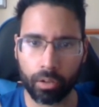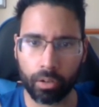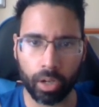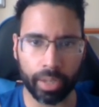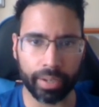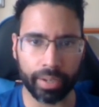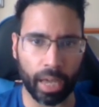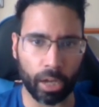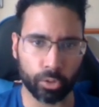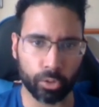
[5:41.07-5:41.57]

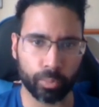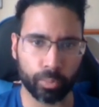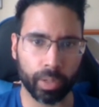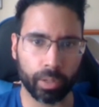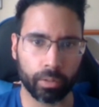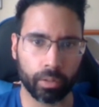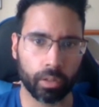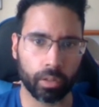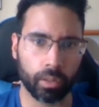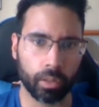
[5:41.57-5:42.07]

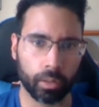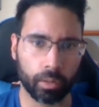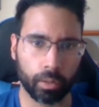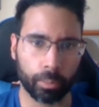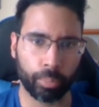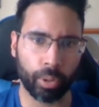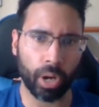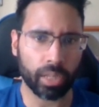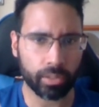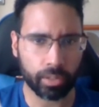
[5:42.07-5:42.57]
announcement, the
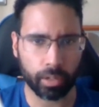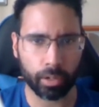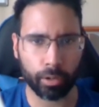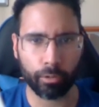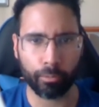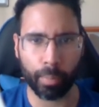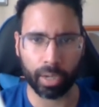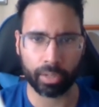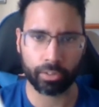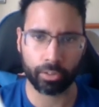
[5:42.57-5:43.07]
president of
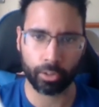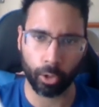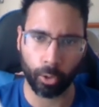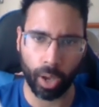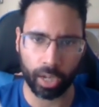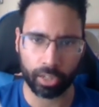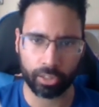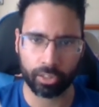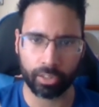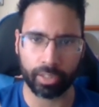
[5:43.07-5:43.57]
Mexico
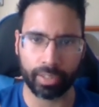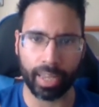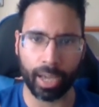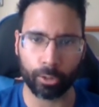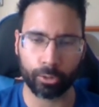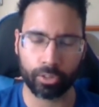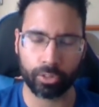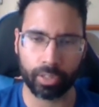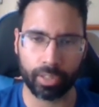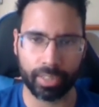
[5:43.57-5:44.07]
actually
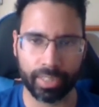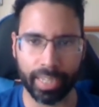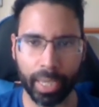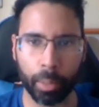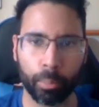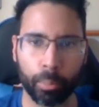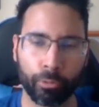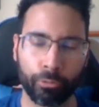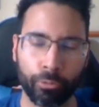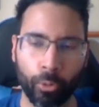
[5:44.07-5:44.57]
announced it a day
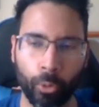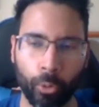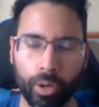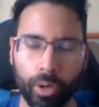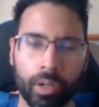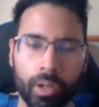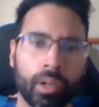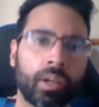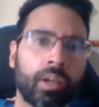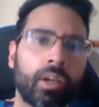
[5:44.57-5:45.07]

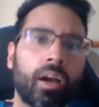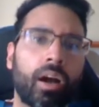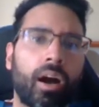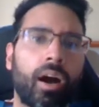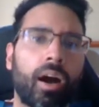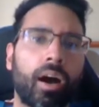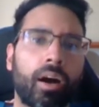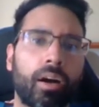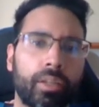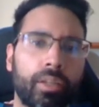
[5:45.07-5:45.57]
before
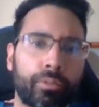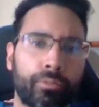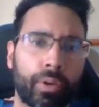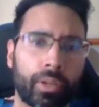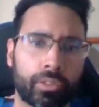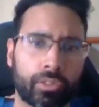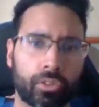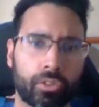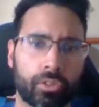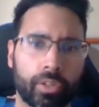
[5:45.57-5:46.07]

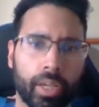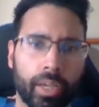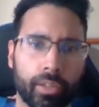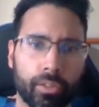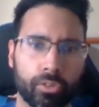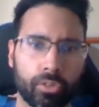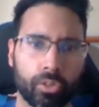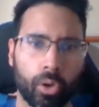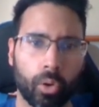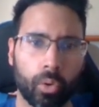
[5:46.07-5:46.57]
Investor Day.
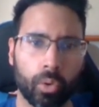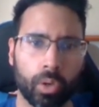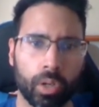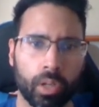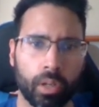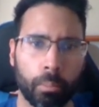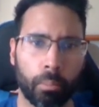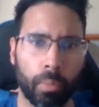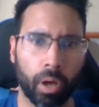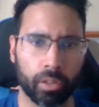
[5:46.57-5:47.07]
So
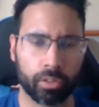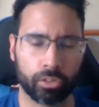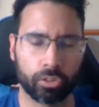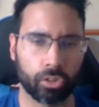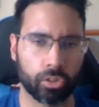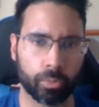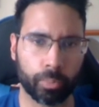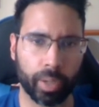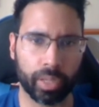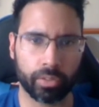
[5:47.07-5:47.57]
Musk
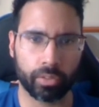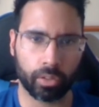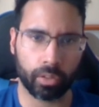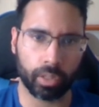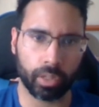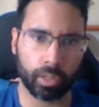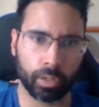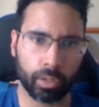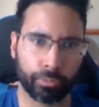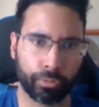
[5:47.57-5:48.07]
just basically
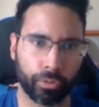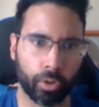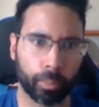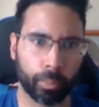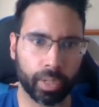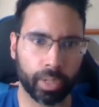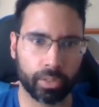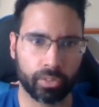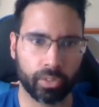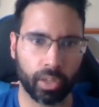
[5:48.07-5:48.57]
confirmed
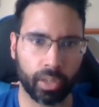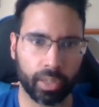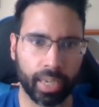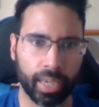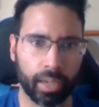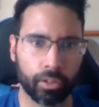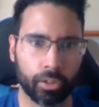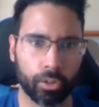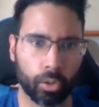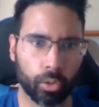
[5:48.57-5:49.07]
it, saying,
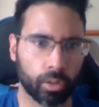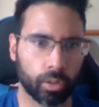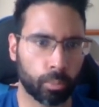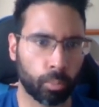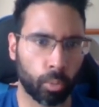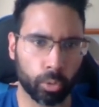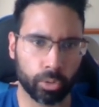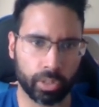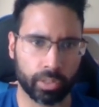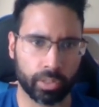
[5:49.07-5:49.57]
yeah, the
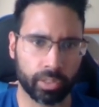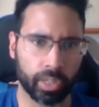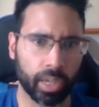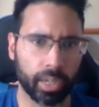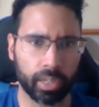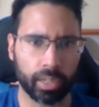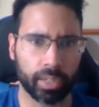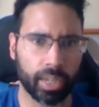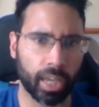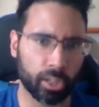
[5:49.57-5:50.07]
most
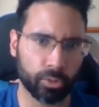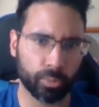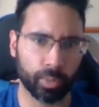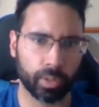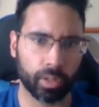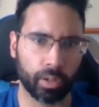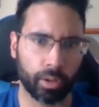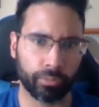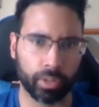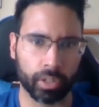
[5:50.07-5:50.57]
exciting
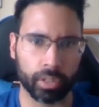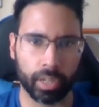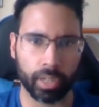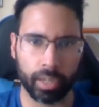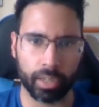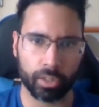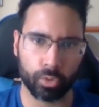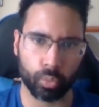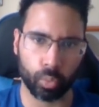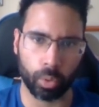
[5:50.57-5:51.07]
announcement of the
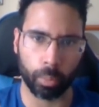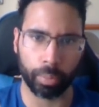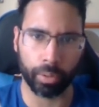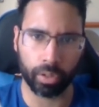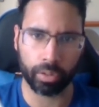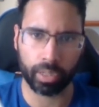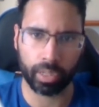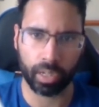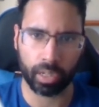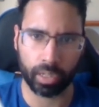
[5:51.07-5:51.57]
day is we're
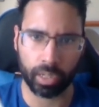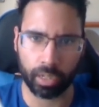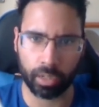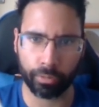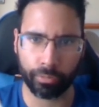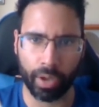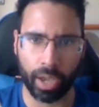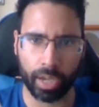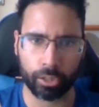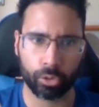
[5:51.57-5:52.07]
building a
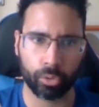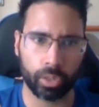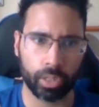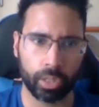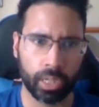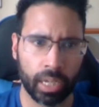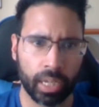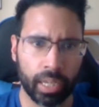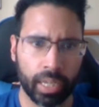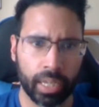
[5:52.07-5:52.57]

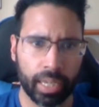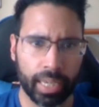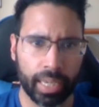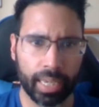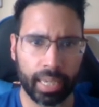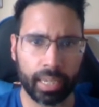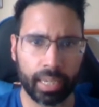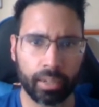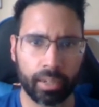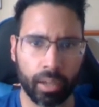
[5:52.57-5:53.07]
gigafactory
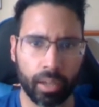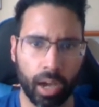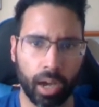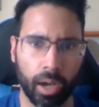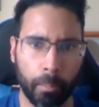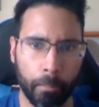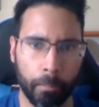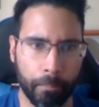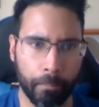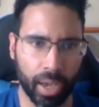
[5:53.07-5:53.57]
in
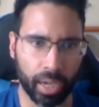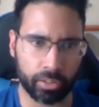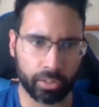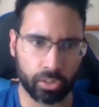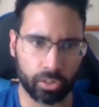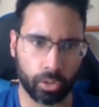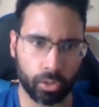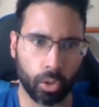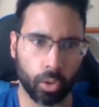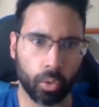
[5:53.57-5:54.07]

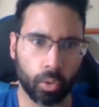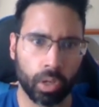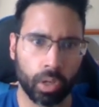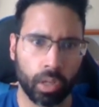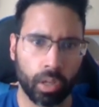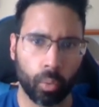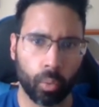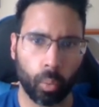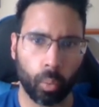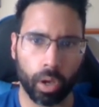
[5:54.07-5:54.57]
Mexico
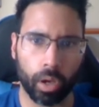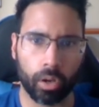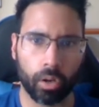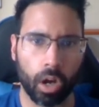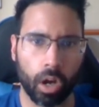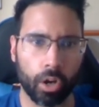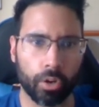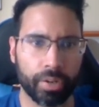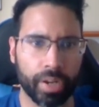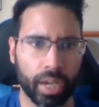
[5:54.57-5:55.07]
where
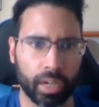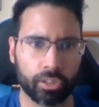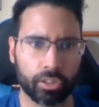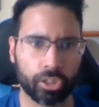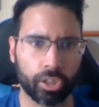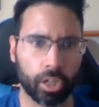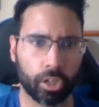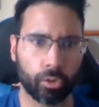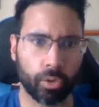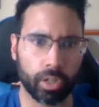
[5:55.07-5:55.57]
our next
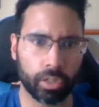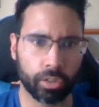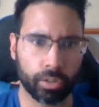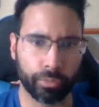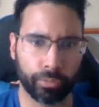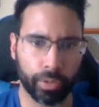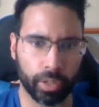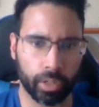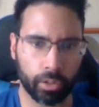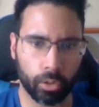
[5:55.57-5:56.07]
generation
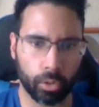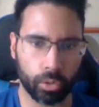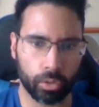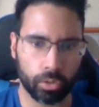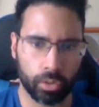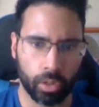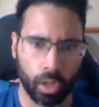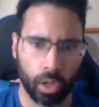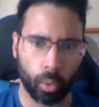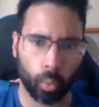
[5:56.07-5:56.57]

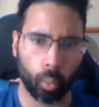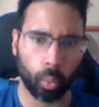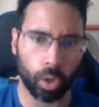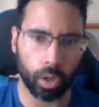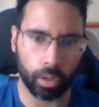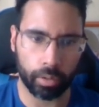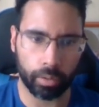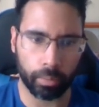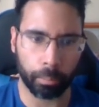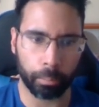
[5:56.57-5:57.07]
vehicles
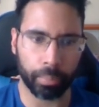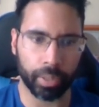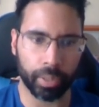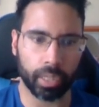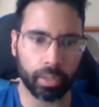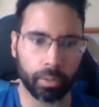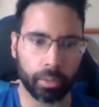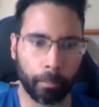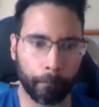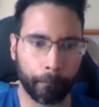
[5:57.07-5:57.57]
would
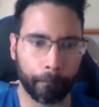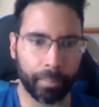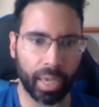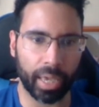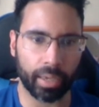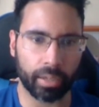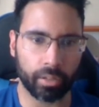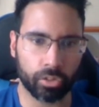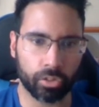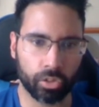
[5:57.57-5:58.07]
be
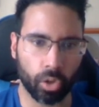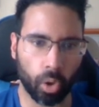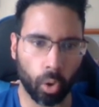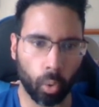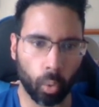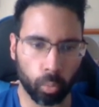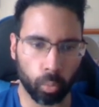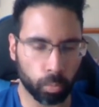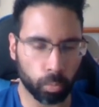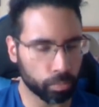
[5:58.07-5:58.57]
made.
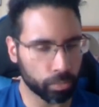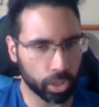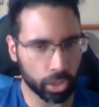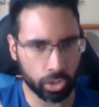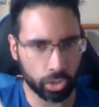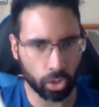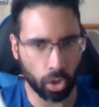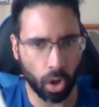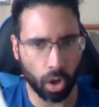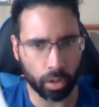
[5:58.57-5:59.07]
So the
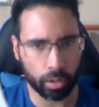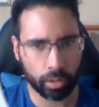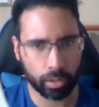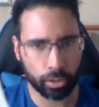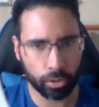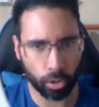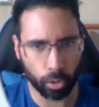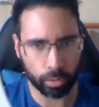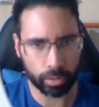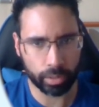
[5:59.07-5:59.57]
stock,
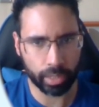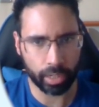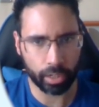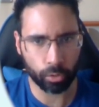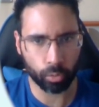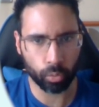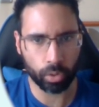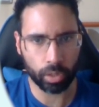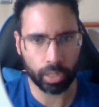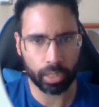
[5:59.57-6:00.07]

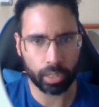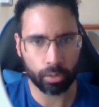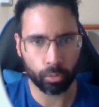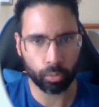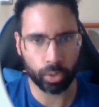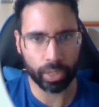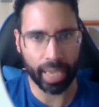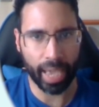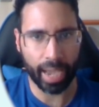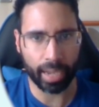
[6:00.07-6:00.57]
didn't really
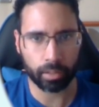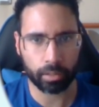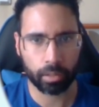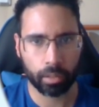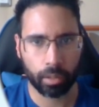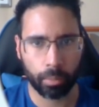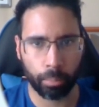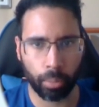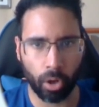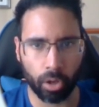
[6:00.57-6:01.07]
react
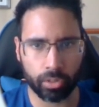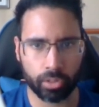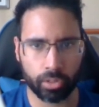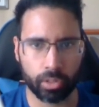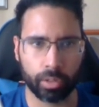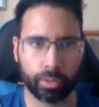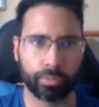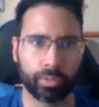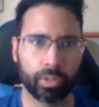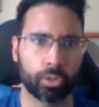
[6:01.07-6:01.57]

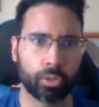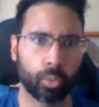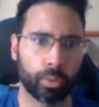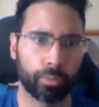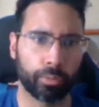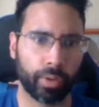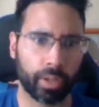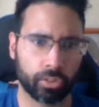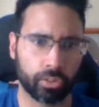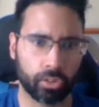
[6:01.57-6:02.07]
positively to
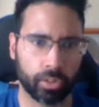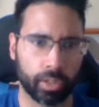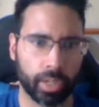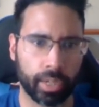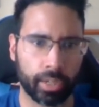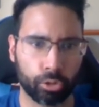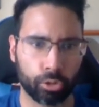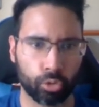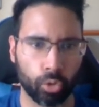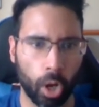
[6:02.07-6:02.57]
Investor Day.
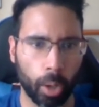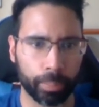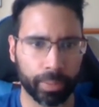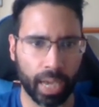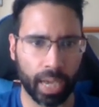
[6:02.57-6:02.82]
It dropped